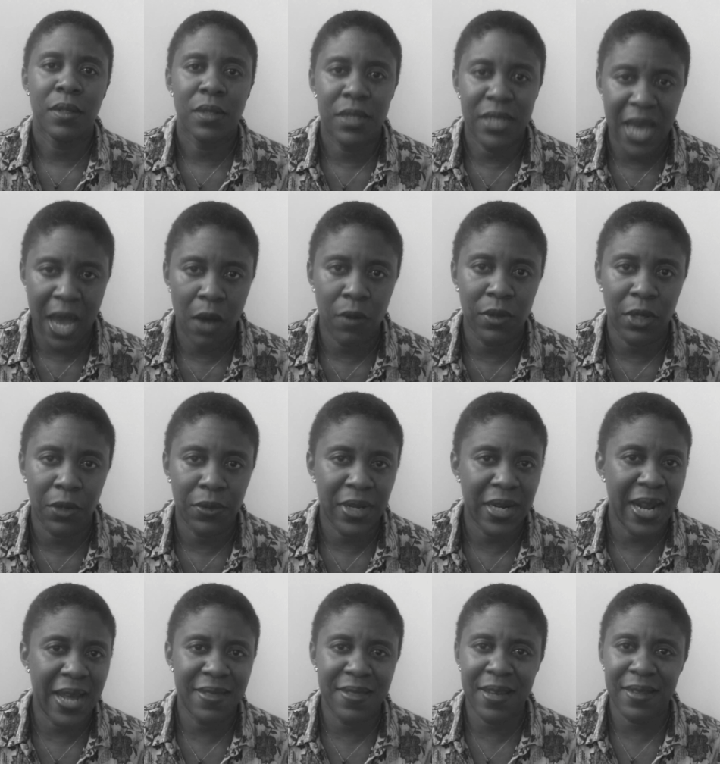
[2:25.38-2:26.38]
download
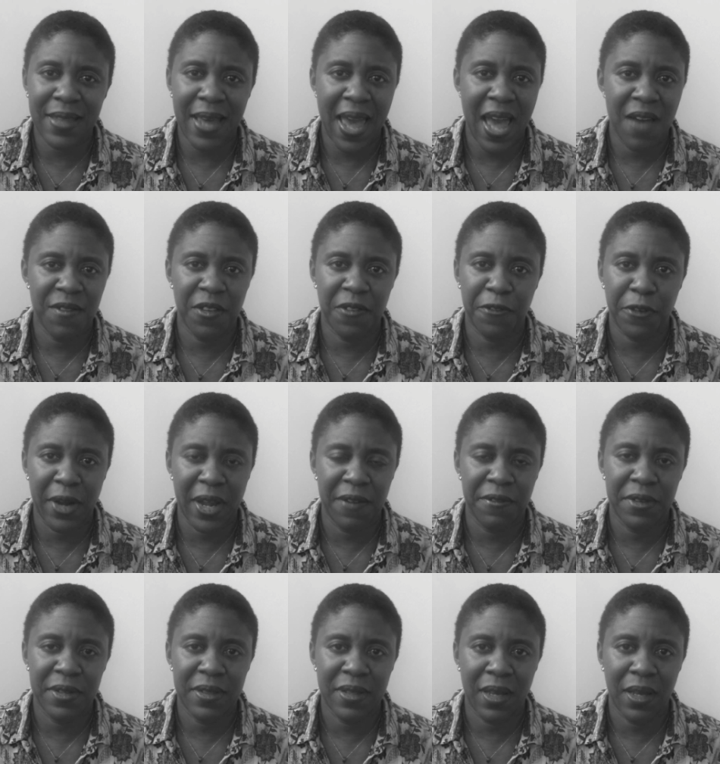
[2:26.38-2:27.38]
it. I think they have it for
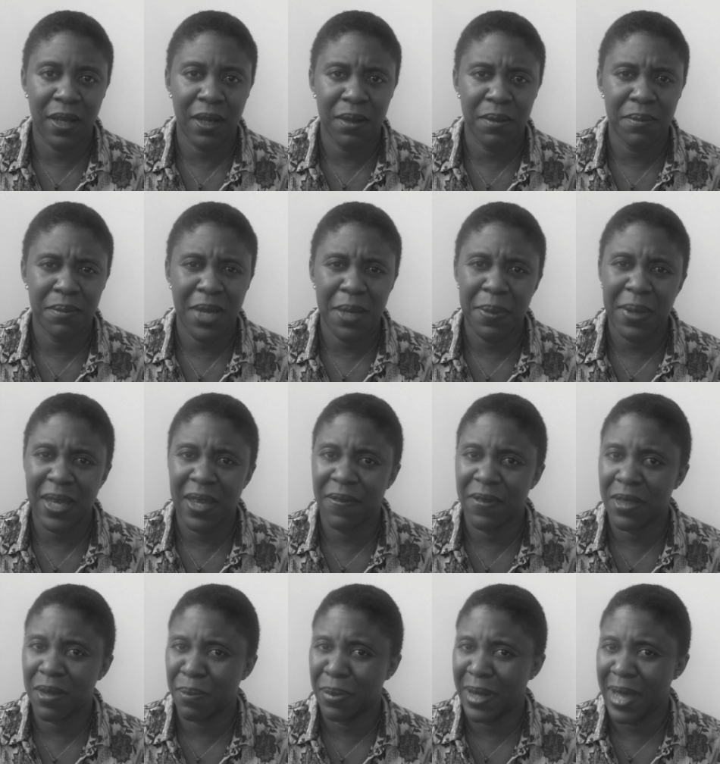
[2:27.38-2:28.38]
everything, maybe
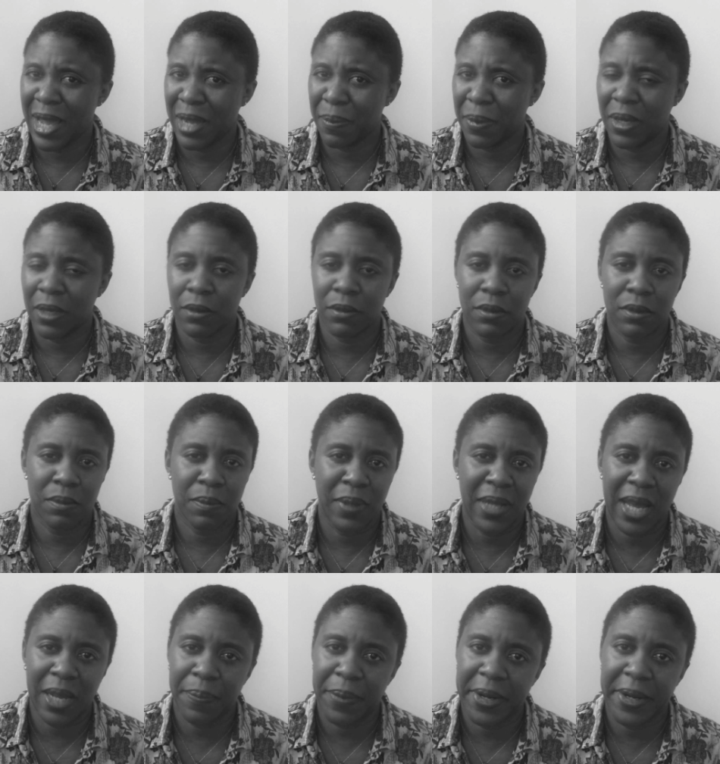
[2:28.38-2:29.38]
even the Black, I don't,
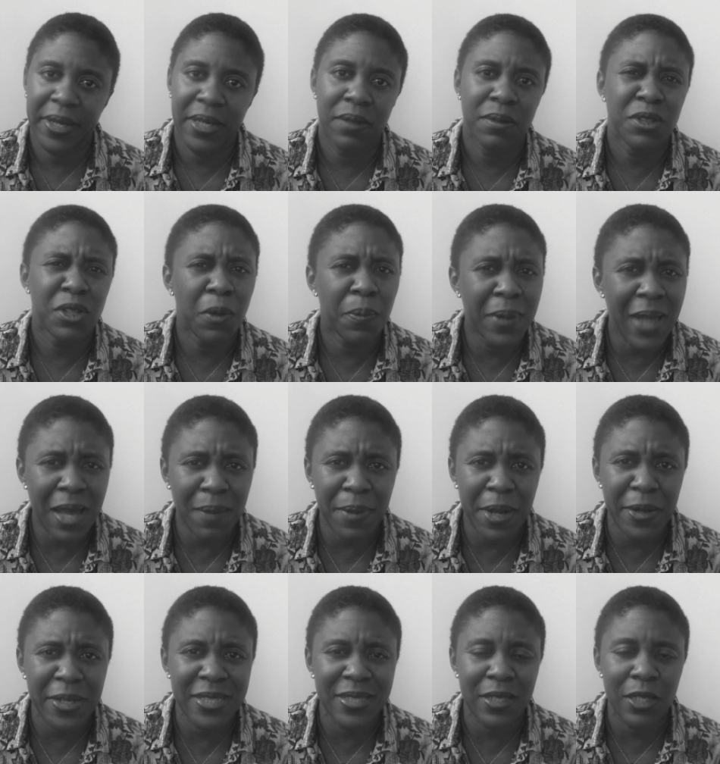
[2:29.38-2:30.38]
Blackberry. Are
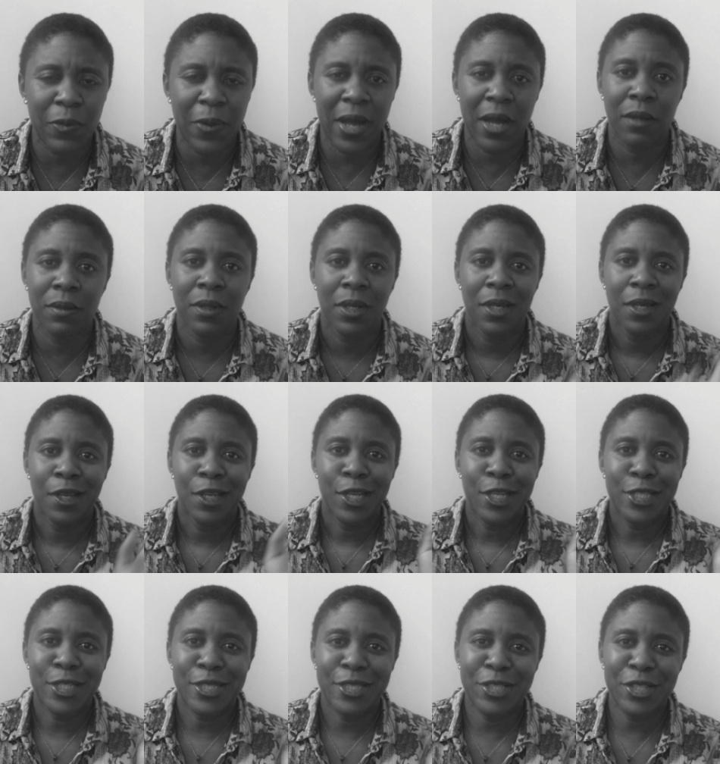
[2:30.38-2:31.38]
Blackberries still around?
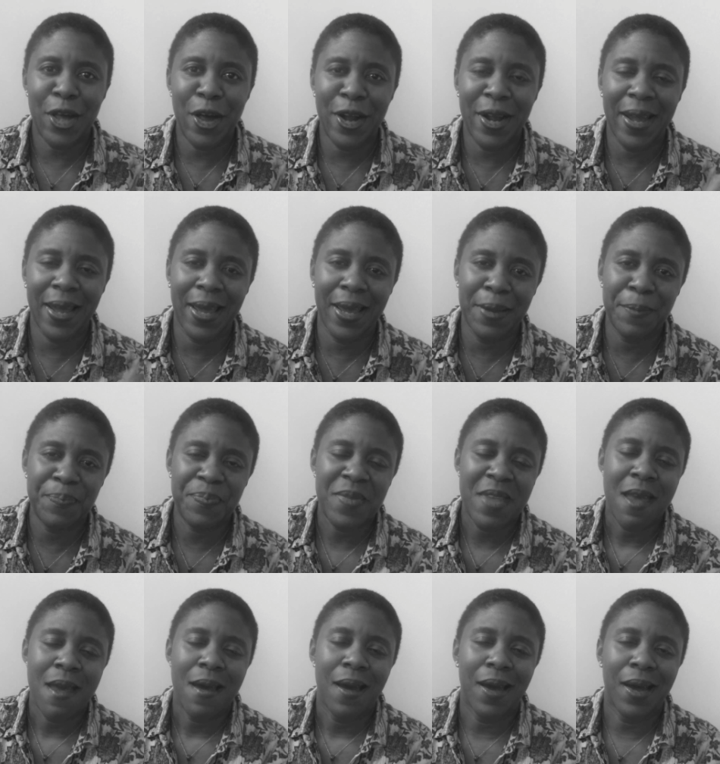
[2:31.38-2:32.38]
Sorry.
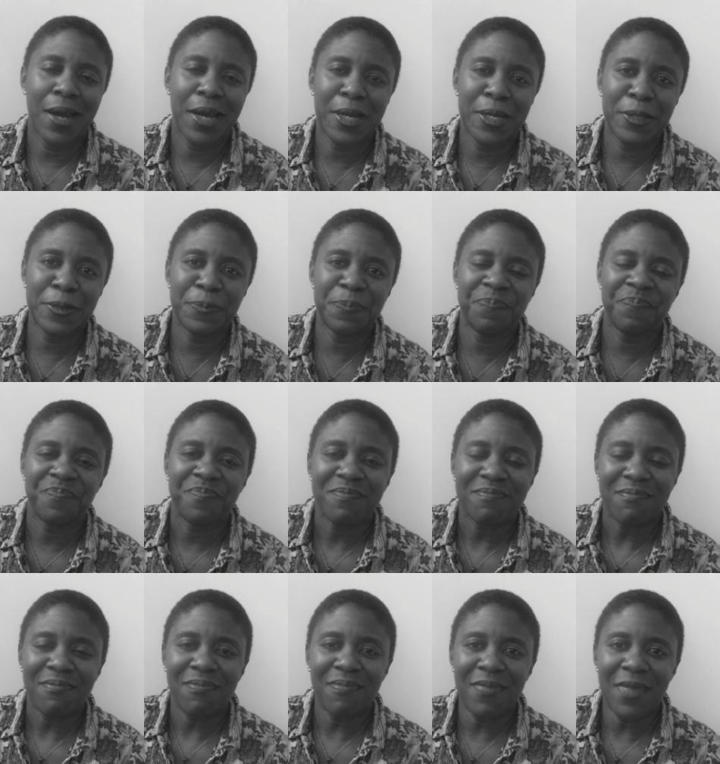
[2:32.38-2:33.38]
Um,
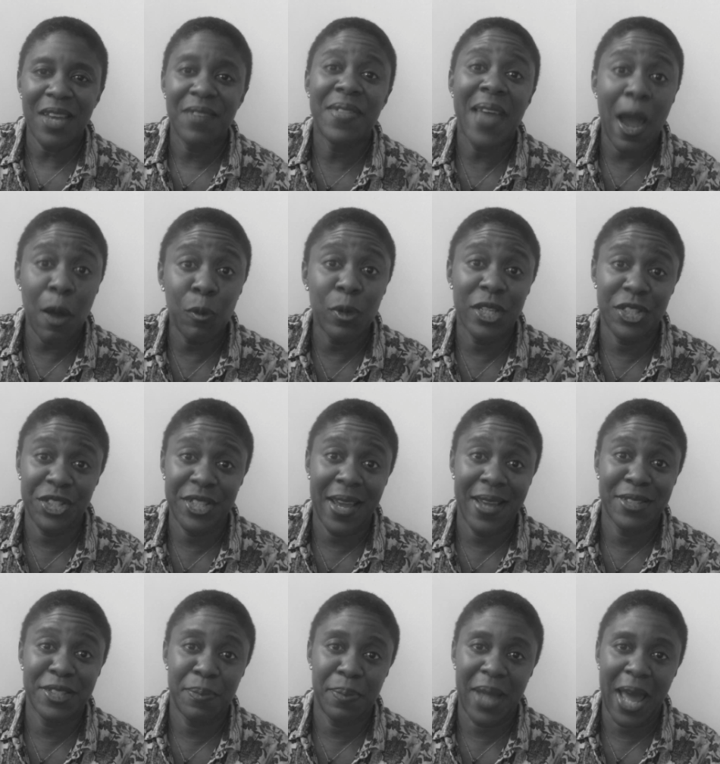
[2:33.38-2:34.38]
that was
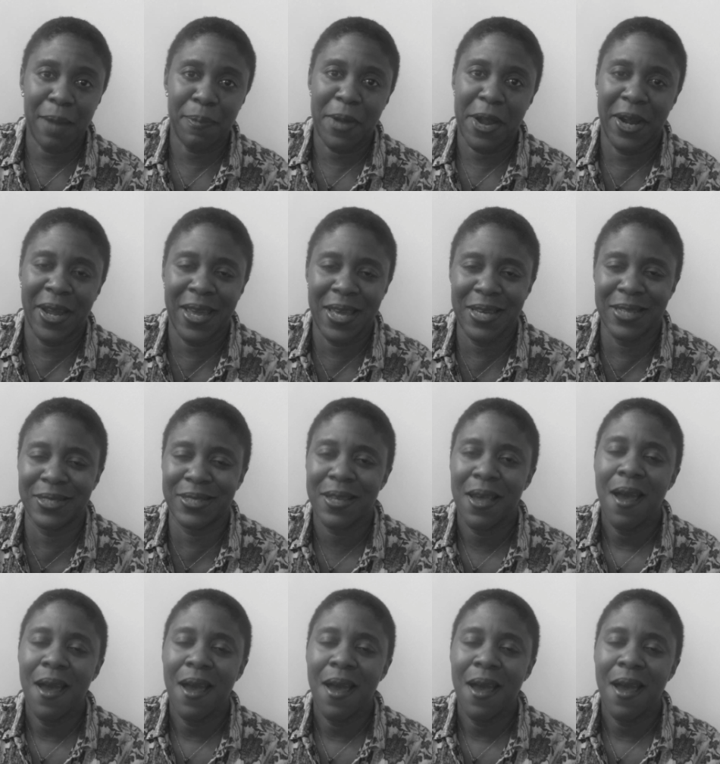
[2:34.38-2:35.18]
shade to Blackberries.